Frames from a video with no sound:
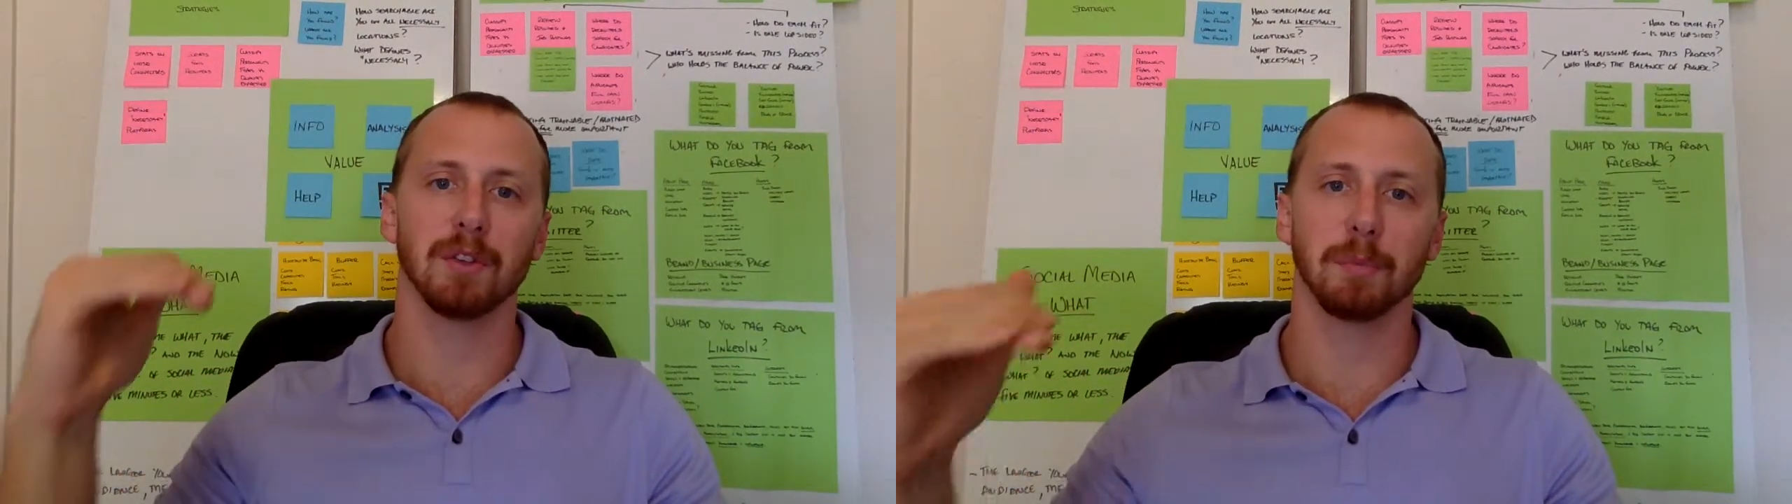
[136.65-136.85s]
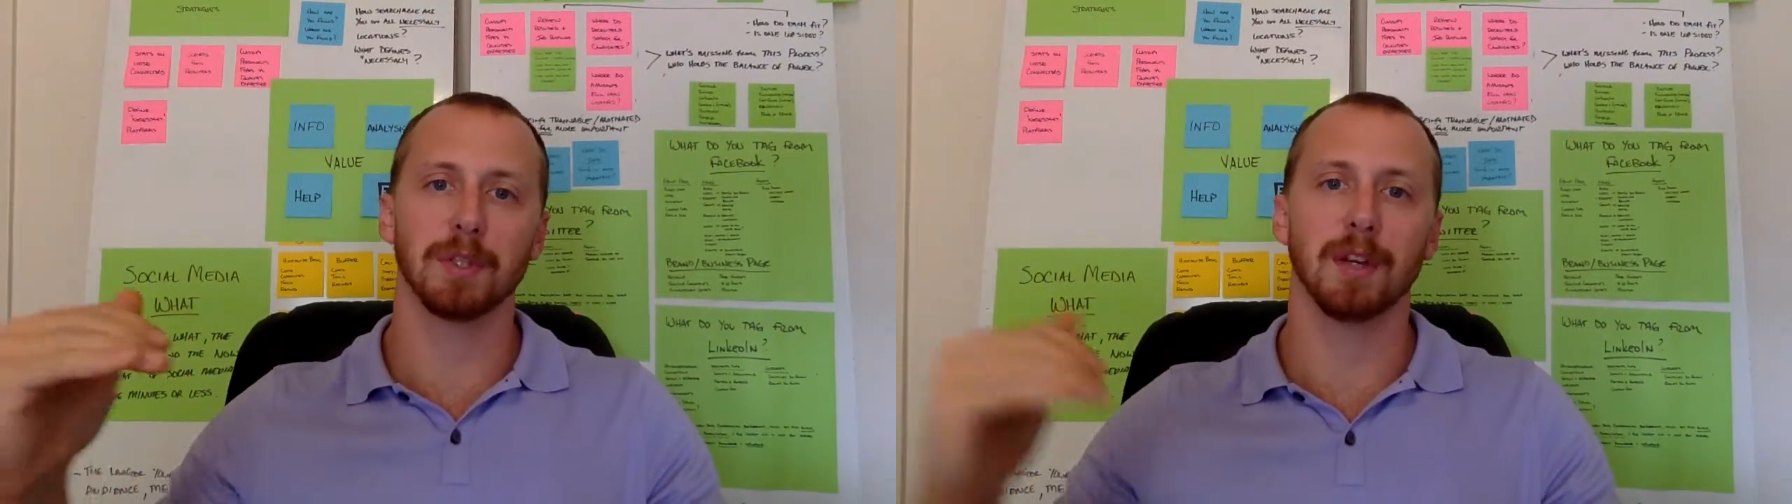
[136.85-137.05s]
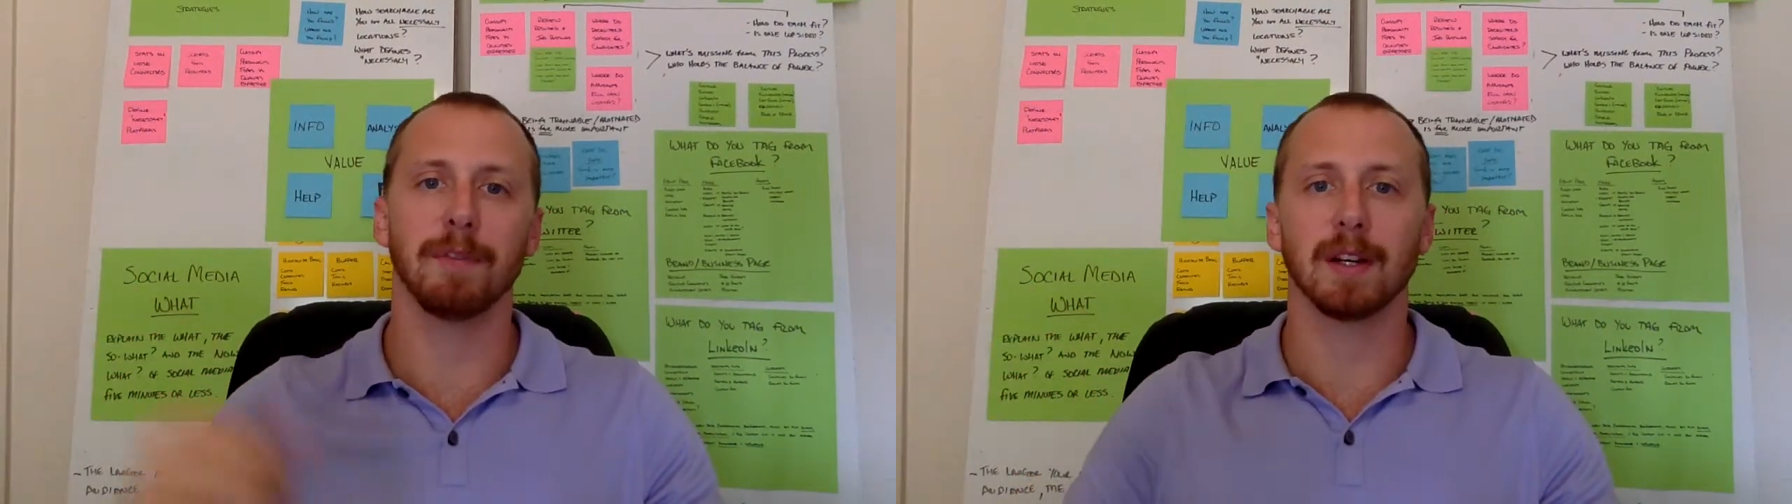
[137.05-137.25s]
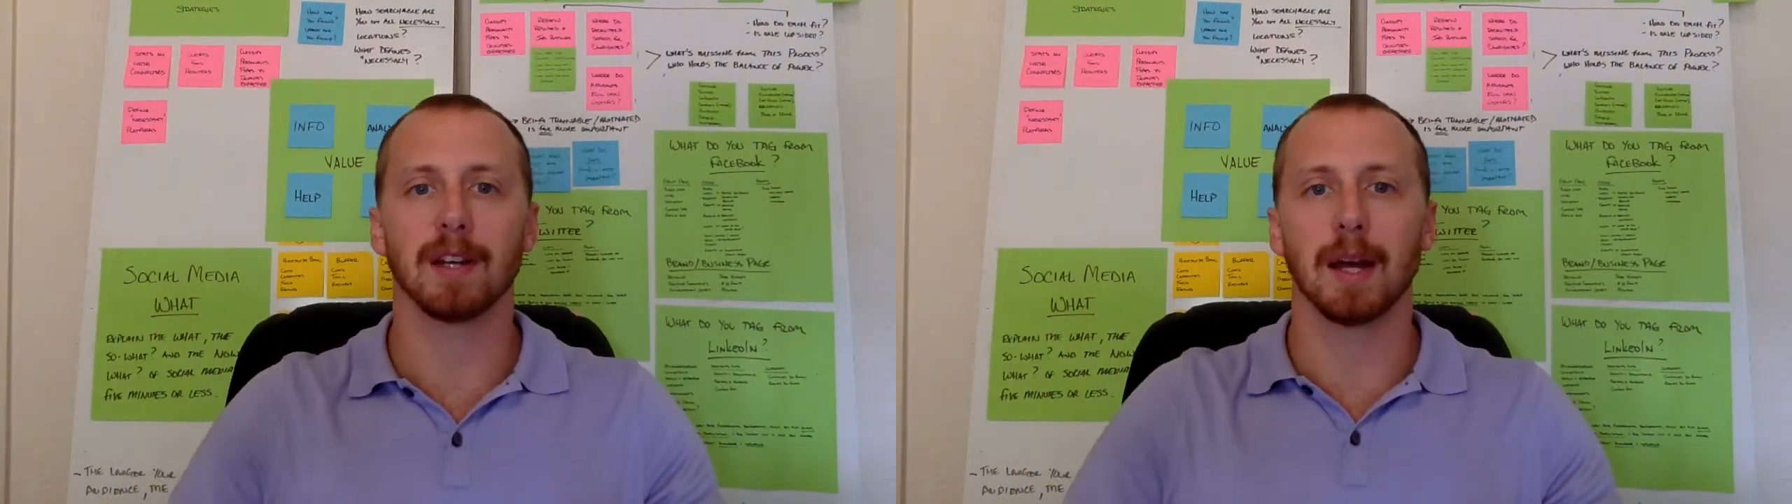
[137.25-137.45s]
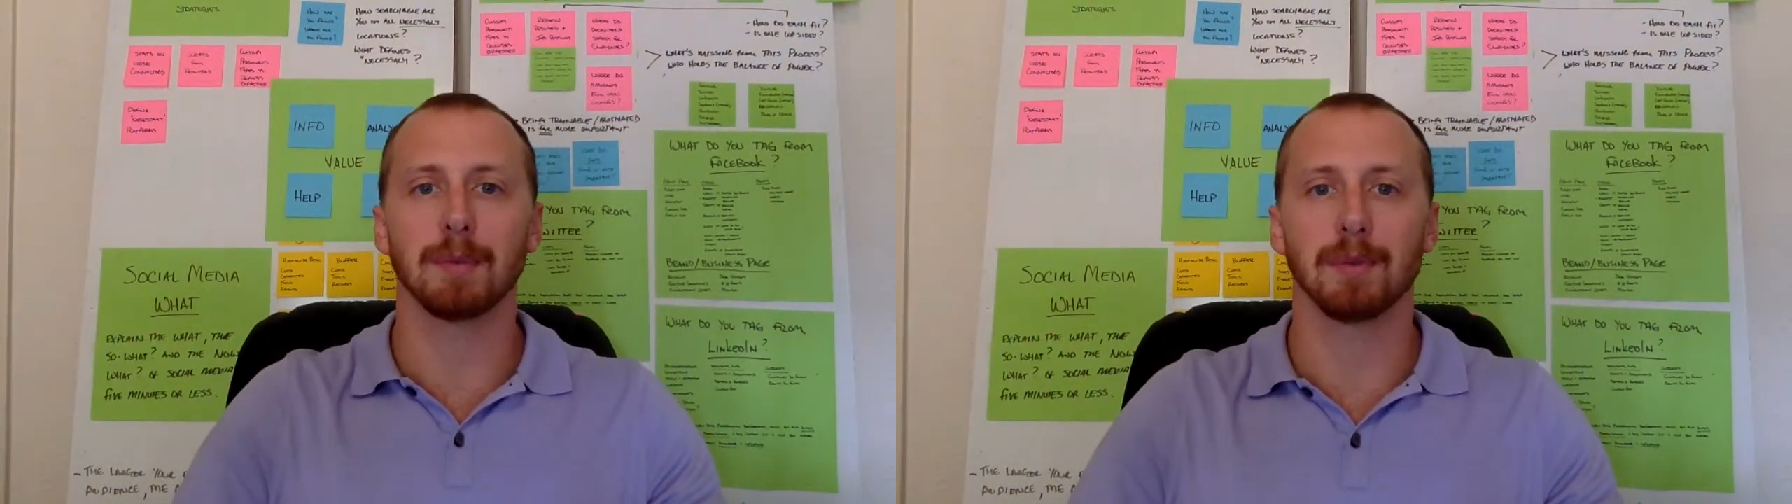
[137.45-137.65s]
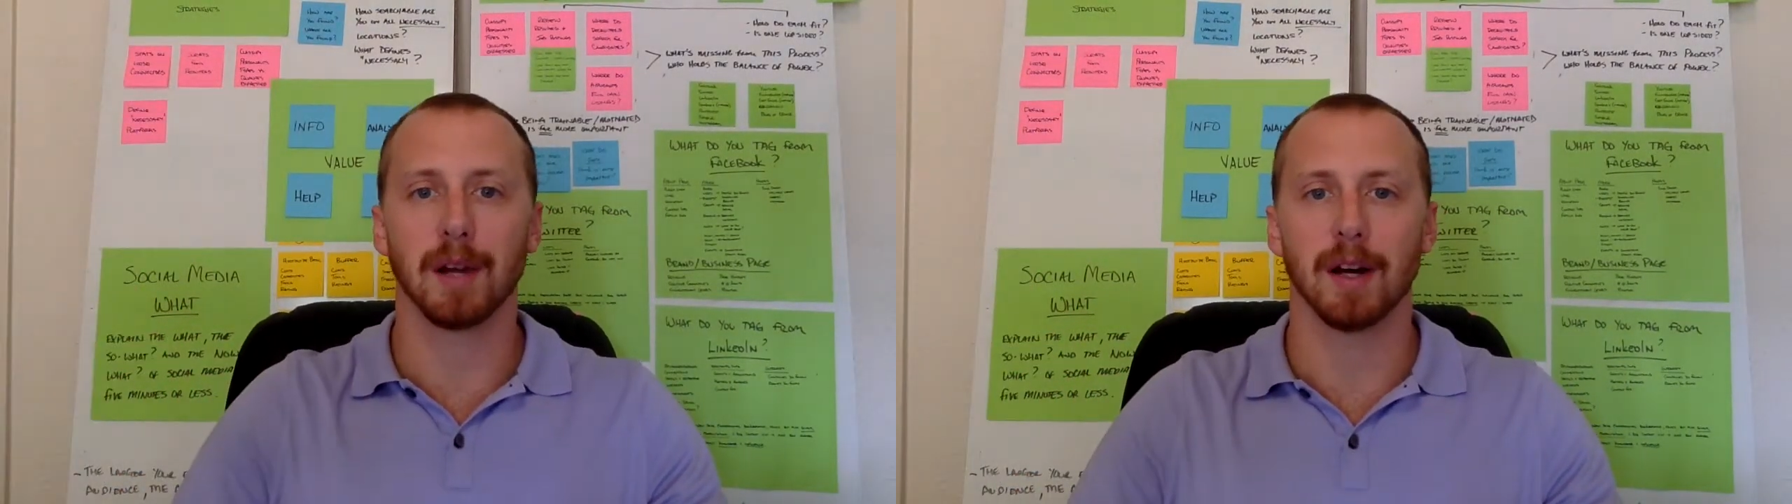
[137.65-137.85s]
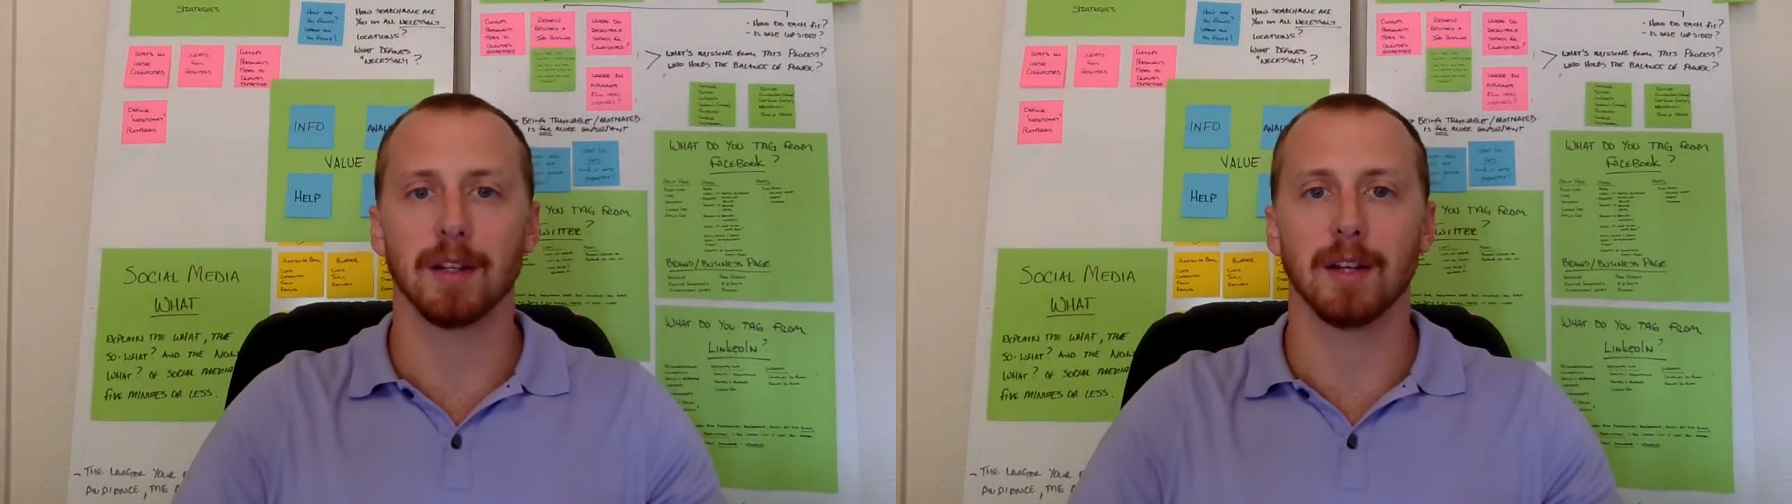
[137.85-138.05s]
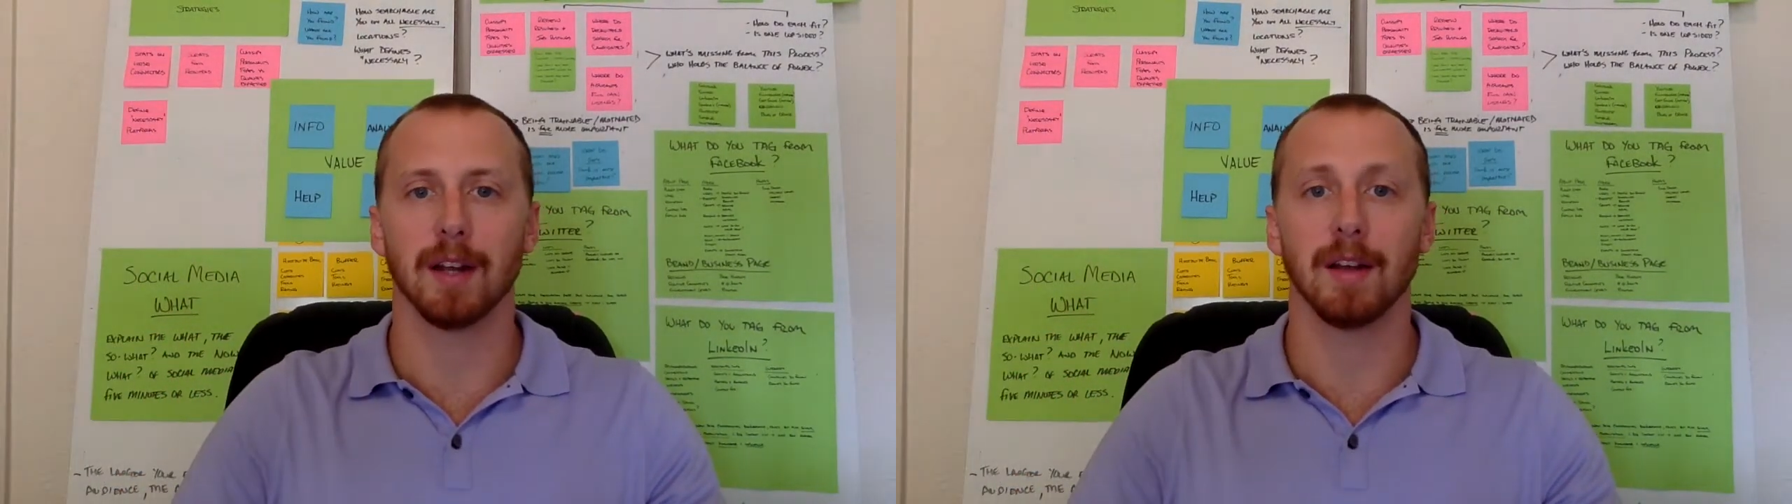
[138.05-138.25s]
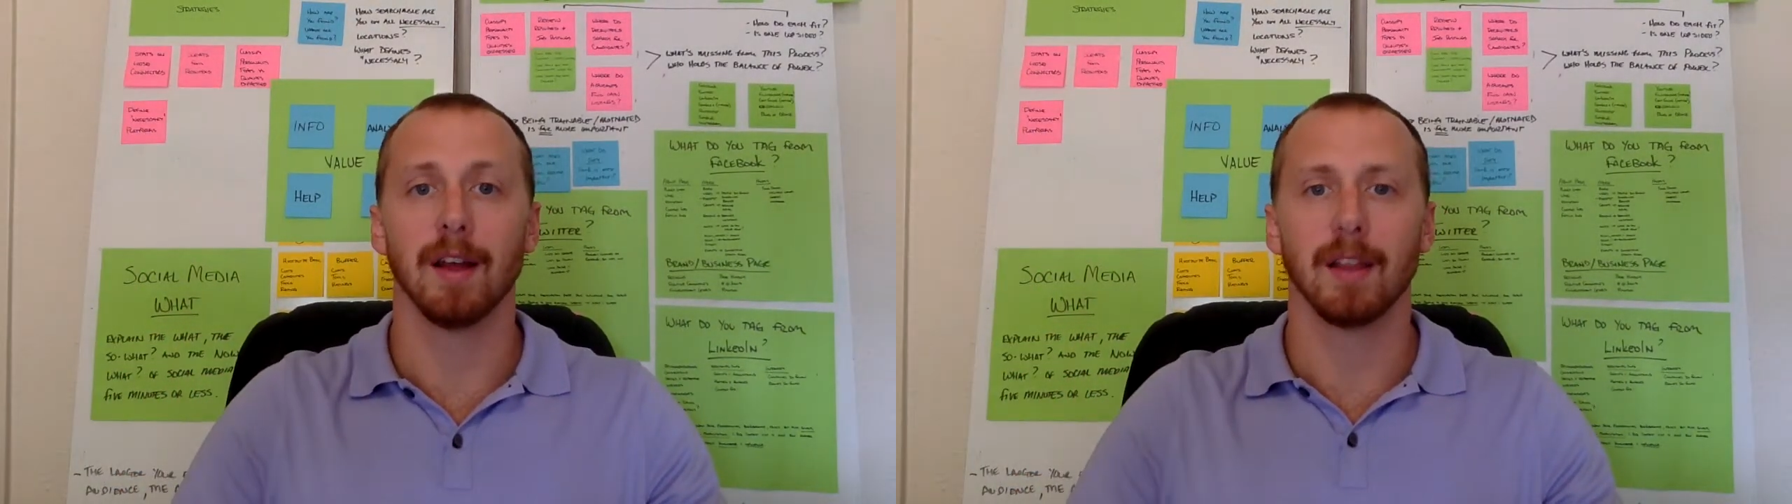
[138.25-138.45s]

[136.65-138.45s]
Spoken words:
specific types of content